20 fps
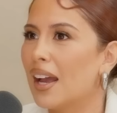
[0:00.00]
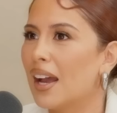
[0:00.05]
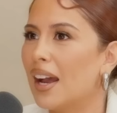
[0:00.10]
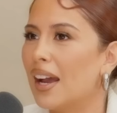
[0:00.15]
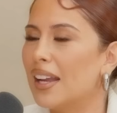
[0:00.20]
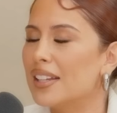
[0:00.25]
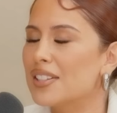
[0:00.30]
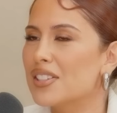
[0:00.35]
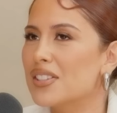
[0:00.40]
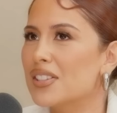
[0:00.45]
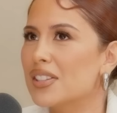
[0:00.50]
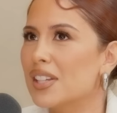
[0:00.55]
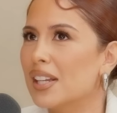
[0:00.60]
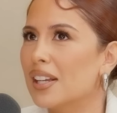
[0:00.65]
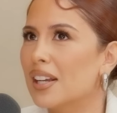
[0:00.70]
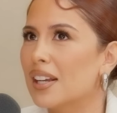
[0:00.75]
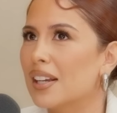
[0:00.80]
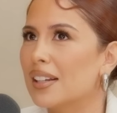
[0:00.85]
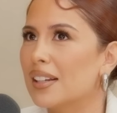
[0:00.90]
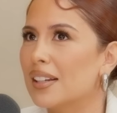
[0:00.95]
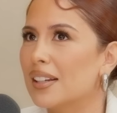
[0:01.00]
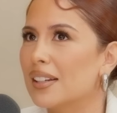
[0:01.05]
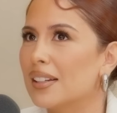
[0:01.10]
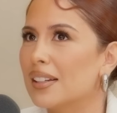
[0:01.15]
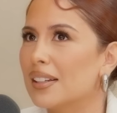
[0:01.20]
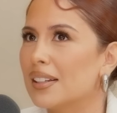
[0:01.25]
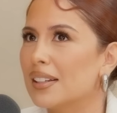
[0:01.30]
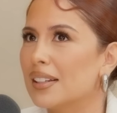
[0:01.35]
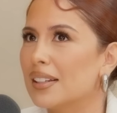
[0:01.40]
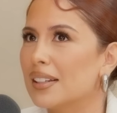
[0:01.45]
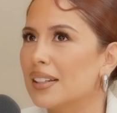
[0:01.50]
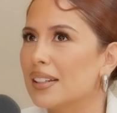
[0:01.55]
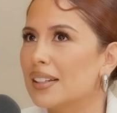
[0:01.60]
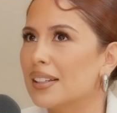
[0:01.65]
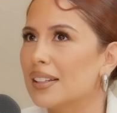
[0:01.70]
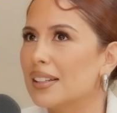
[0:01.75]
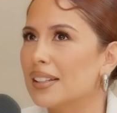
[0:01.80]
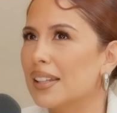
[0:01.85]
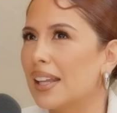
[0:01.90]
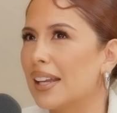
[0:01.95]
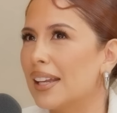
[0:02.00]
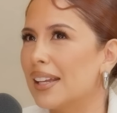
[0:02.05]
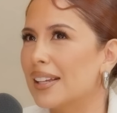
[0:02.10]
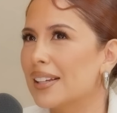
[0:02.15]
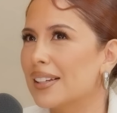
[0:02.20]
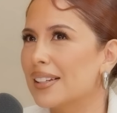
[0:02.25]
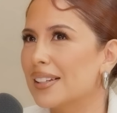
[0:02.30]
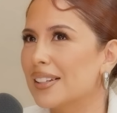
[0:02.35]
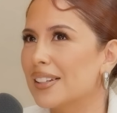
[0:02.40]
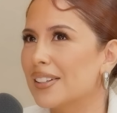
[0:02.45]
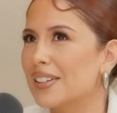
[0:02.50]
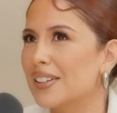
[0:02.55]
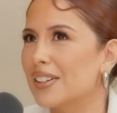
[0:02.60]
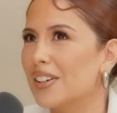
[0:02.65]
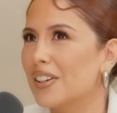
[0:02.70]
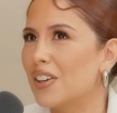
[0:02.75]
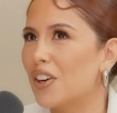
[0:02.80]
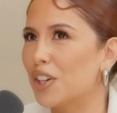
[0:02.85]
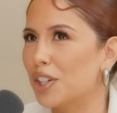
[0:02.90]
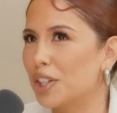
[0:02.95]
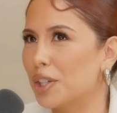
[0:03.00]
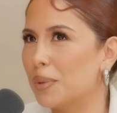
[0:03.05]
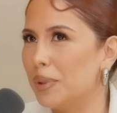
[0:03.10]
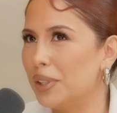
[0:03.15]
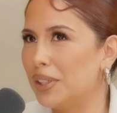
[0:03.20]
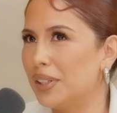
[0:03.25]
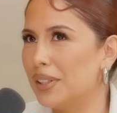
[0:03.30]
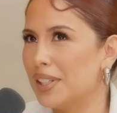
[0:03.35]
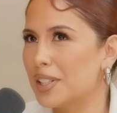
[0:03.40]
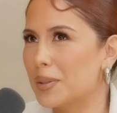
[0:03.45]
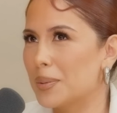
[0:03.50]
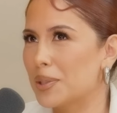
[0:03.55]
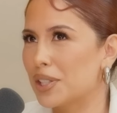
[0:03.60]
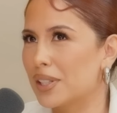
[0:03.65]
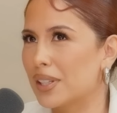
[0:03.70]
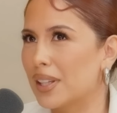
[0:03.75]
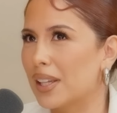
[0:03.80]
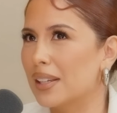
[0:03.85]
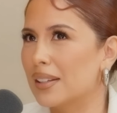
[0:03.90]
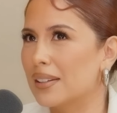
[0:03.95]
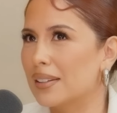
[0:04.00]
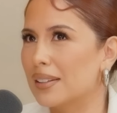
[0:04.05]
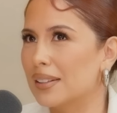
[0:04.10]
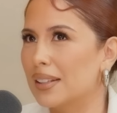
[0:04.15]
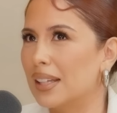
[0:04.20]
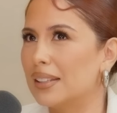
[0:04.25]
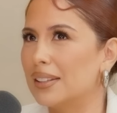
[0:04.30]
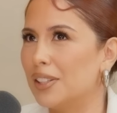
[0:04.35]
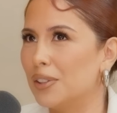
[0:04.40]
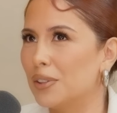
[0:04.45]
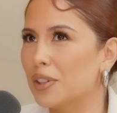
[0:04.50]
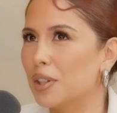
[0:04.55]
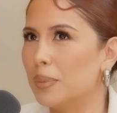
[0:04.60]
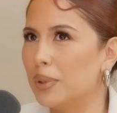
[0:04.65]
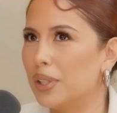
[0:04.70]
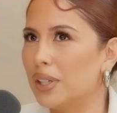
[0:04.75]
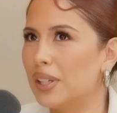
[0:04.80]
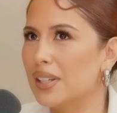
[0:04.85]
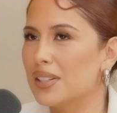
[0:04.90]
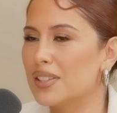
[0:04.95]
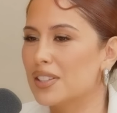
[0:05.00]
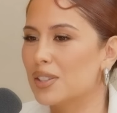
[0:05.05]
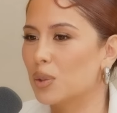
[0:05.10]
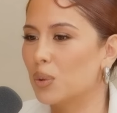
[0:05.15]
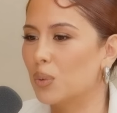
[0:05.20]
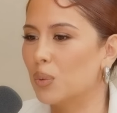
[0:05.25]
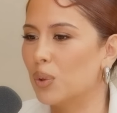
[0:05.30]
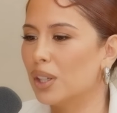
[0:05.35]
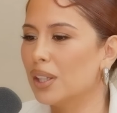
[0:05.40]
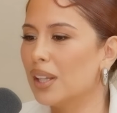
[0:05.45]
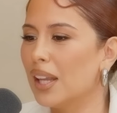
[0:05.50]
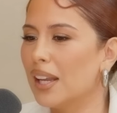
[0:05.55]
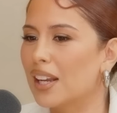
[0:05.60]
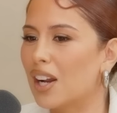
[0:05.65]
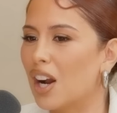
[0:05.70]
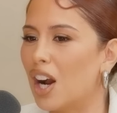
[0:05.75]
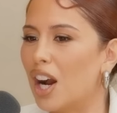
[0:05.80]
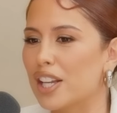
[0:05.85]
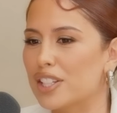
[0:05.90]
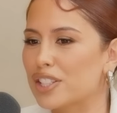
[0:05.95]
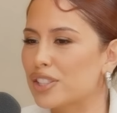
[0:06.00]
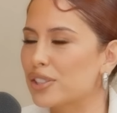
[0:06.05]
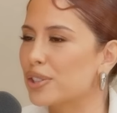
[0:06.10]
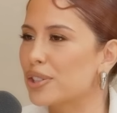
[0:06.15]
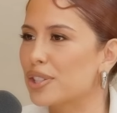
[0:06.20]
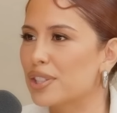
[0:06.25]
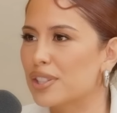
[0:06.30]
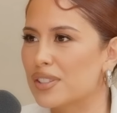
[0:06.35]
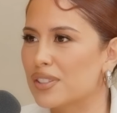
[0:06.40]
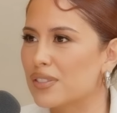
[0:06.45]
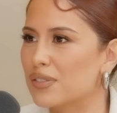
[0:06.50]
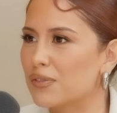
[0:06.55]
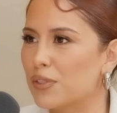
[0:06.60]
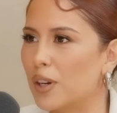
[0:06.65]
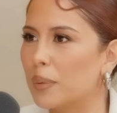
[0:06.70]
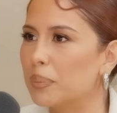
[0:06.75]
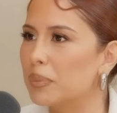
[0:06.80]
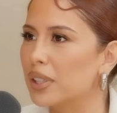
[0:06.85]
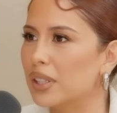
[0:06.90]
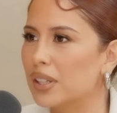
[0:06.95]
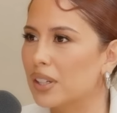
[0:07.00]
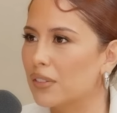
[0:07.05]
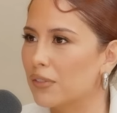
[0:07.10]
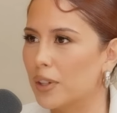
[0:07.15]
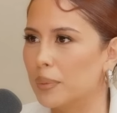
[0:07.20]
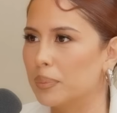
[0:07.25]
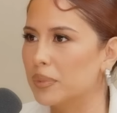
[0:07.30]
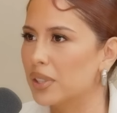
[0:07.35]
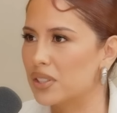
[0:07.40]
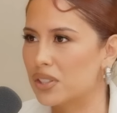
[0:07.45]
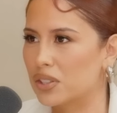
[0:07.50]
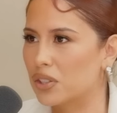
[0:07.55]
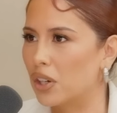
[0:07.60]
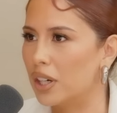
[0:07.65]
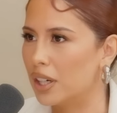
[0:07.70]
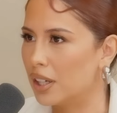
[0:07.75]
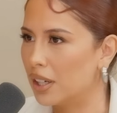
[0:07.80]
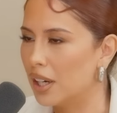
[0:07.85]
I just think like our community, especially like Latino communities, we're like hustlers from the start.